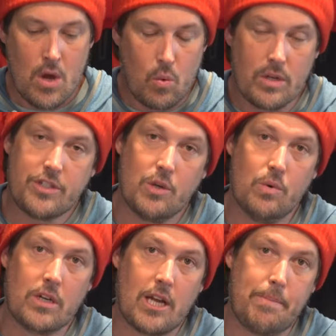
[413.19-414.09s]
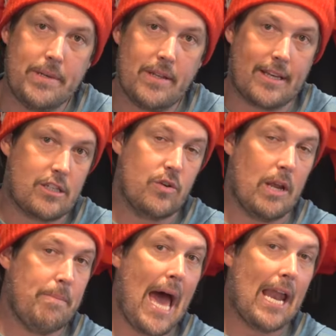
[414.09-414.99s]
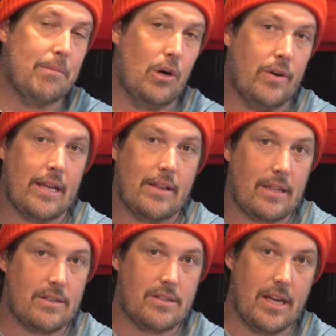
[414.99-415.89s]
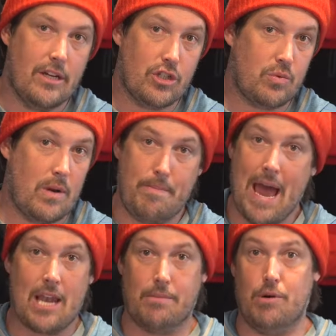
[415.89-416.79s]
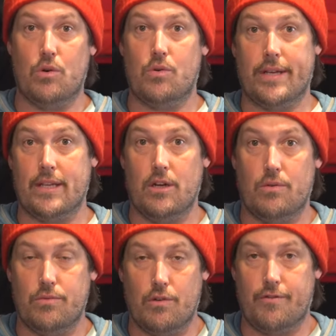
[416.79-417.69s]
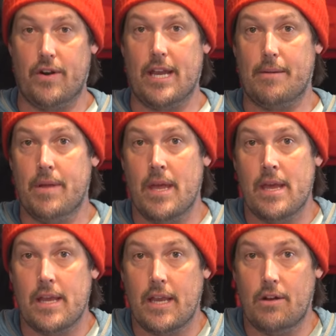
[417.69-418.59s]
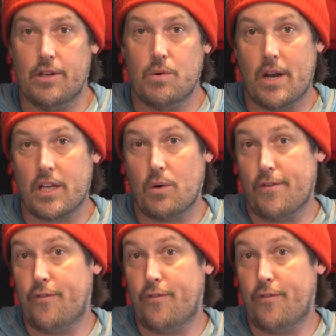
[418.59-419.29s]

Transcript: Once you work up into like straight paddle boating, like let's say you just want a paddle boat only, no frame, you know, you want to go with a